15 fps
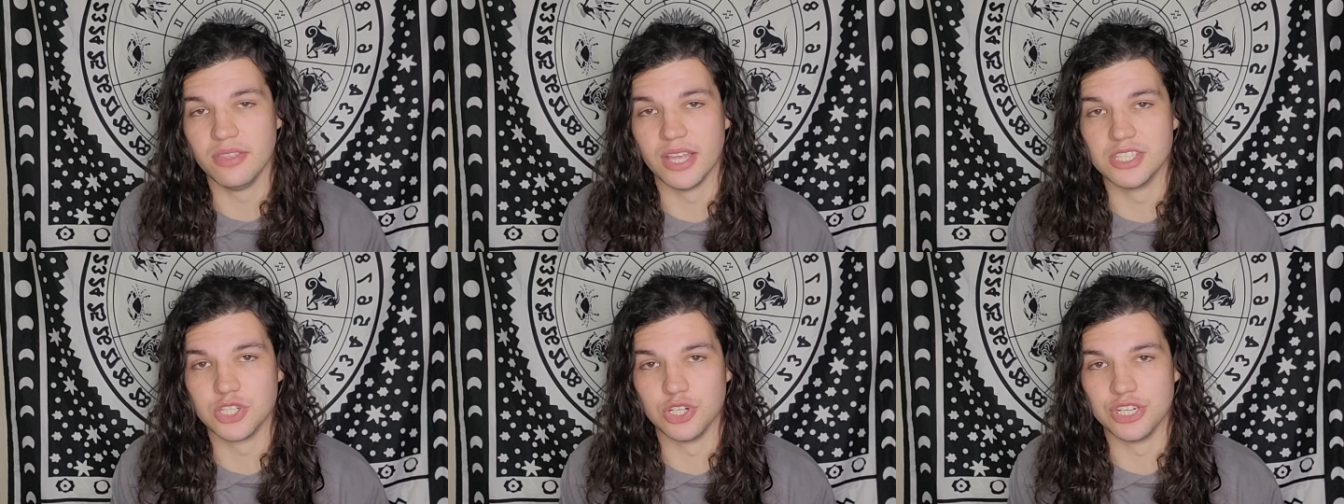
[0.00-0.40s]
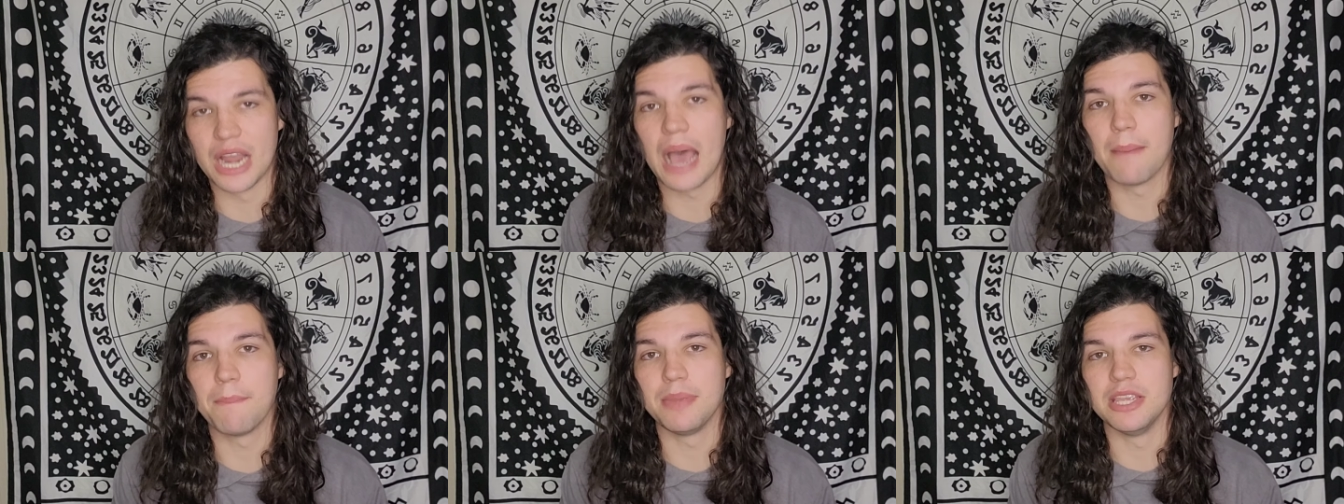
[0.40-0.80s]
that should
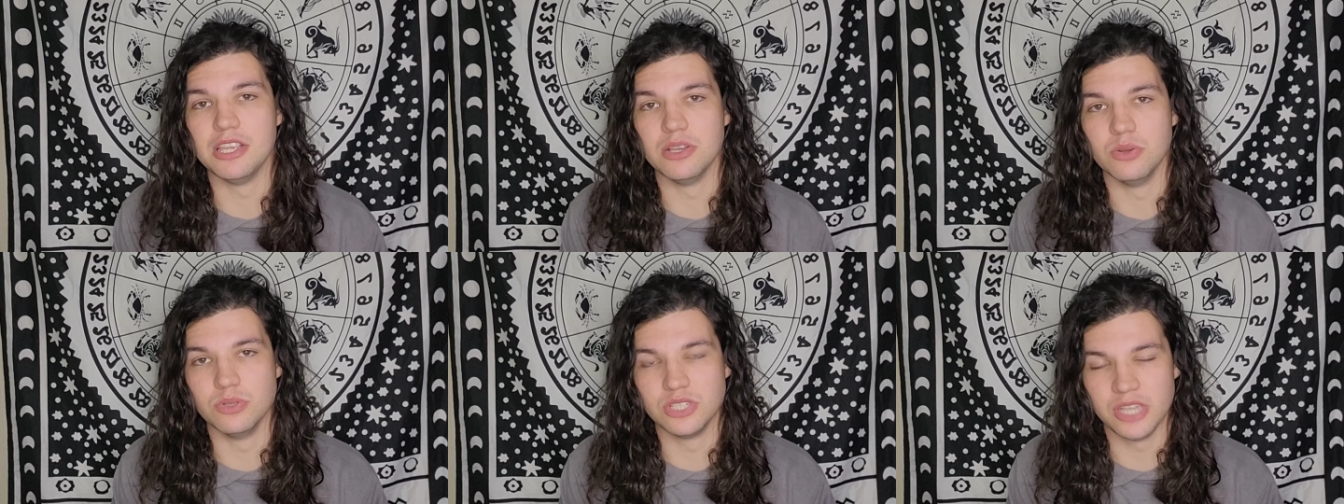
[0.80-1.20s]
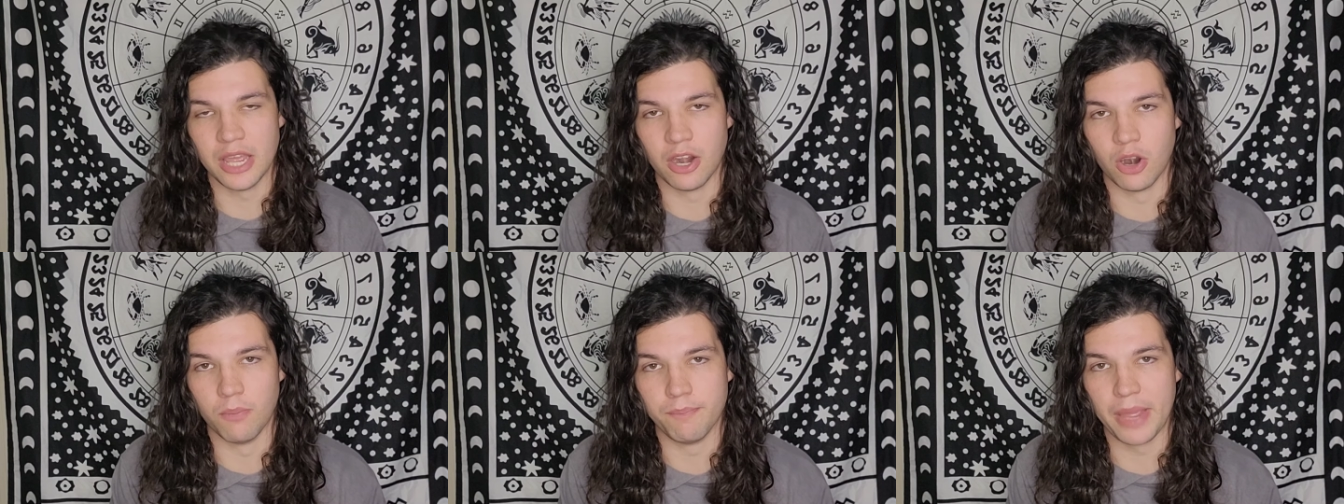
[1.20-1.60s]
not be used
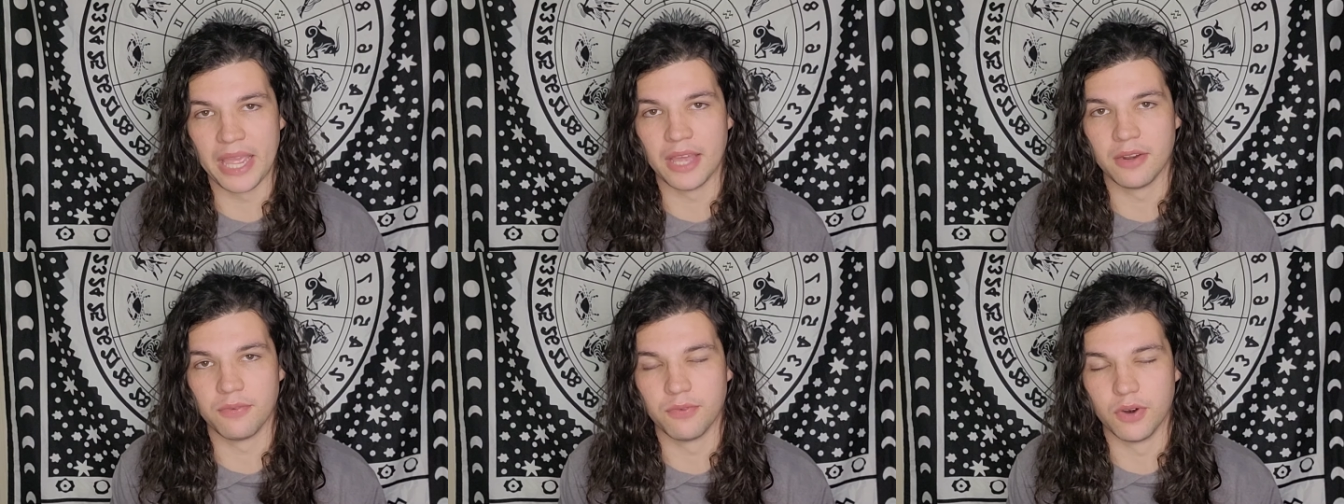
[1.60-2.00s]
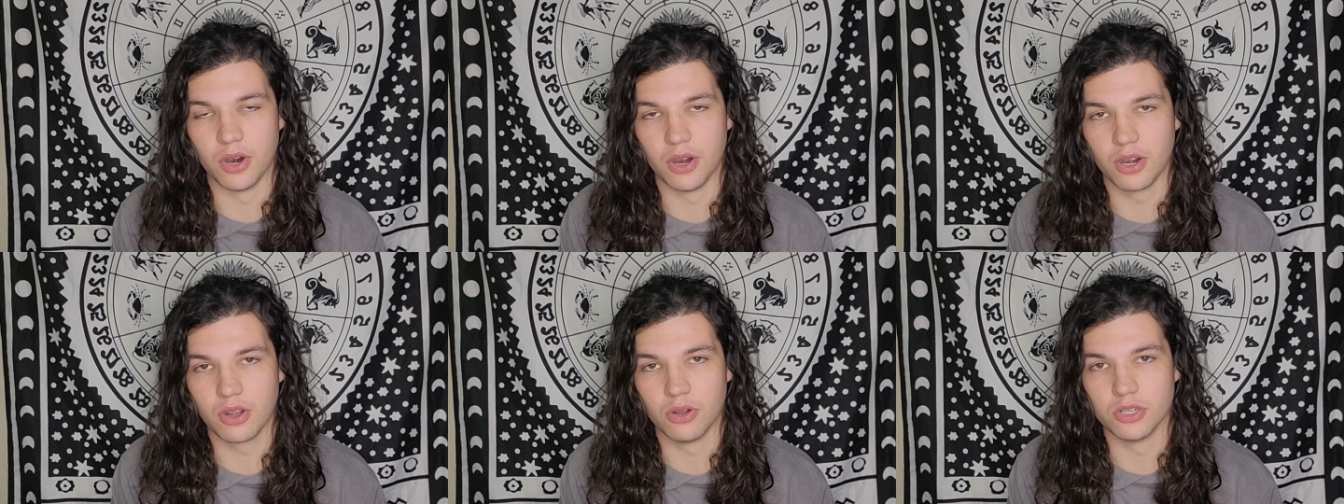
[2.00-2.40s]
and are banned
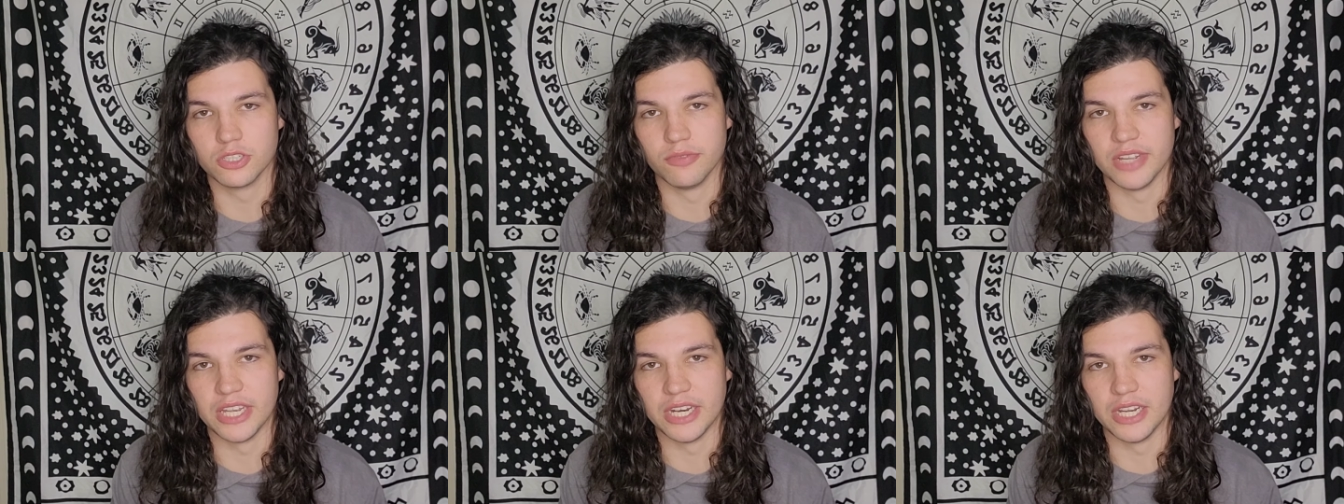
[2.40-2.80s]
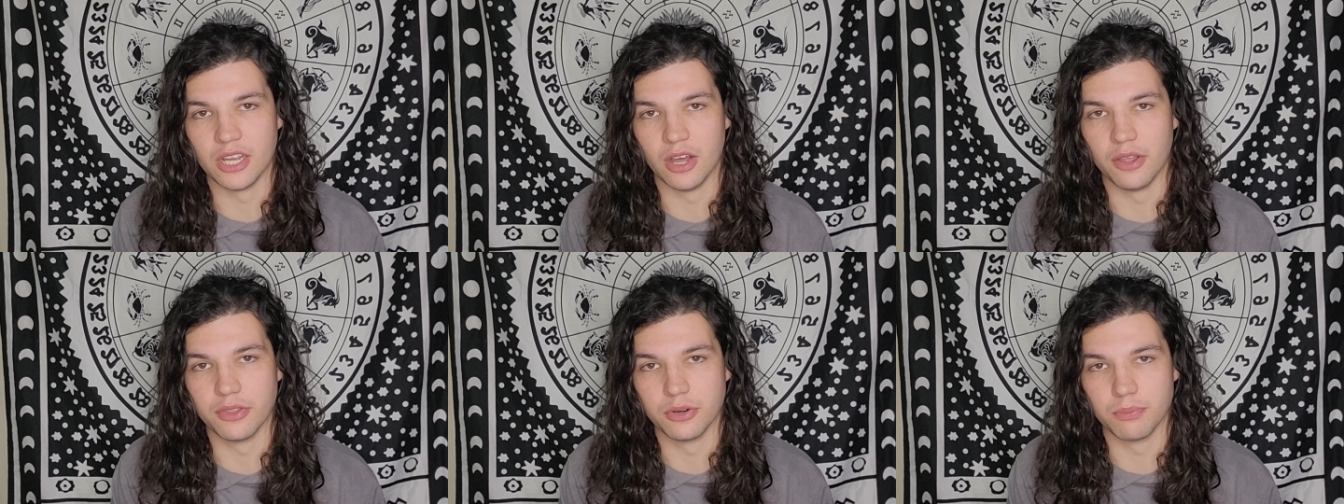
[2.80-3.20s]
for cultivating
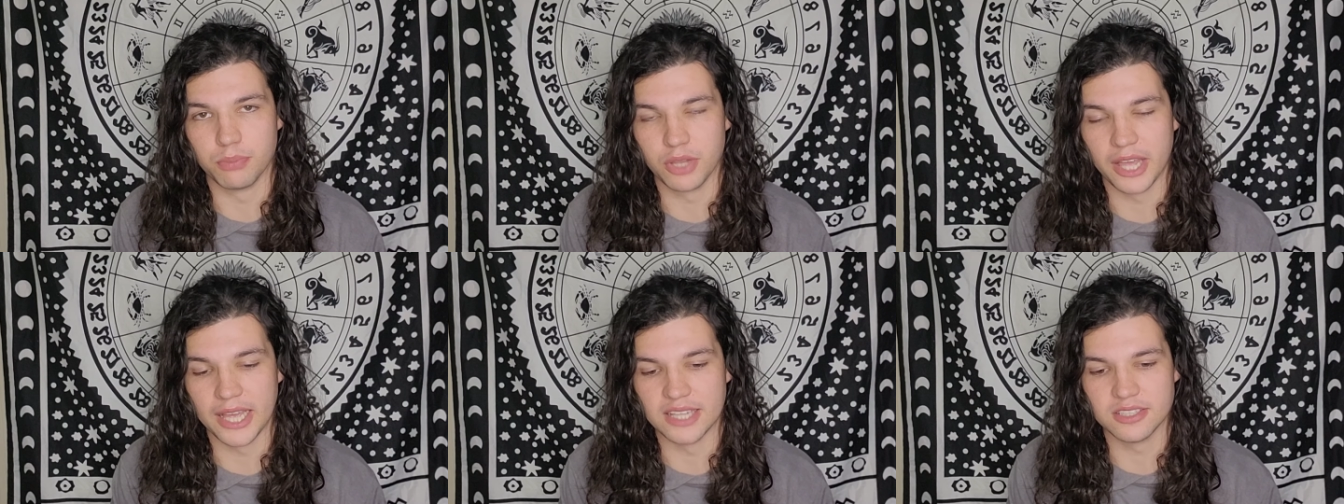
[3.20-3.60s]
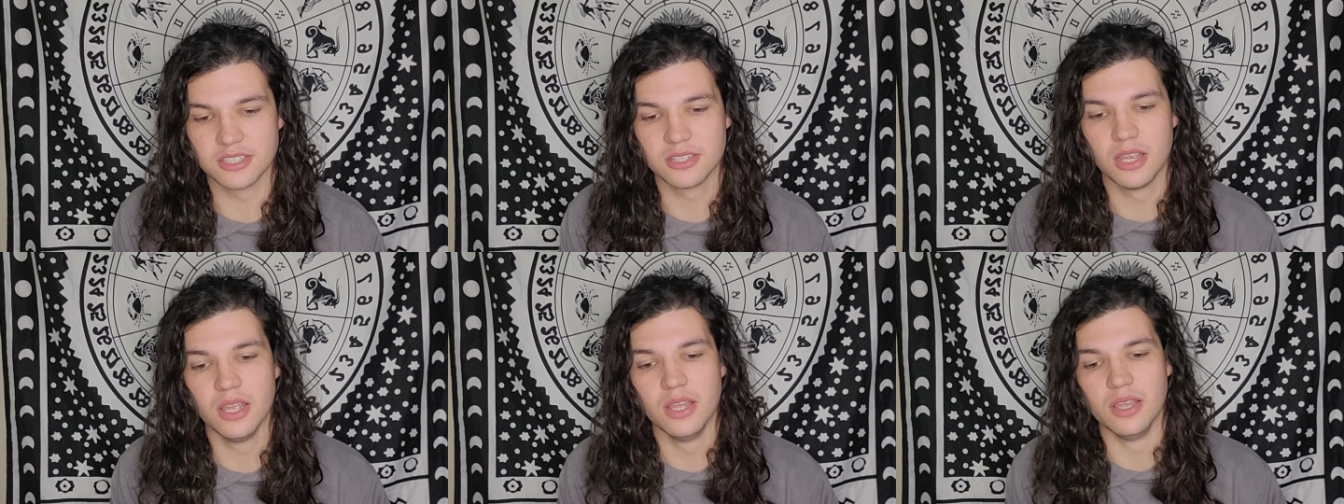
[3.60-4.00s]
other plants.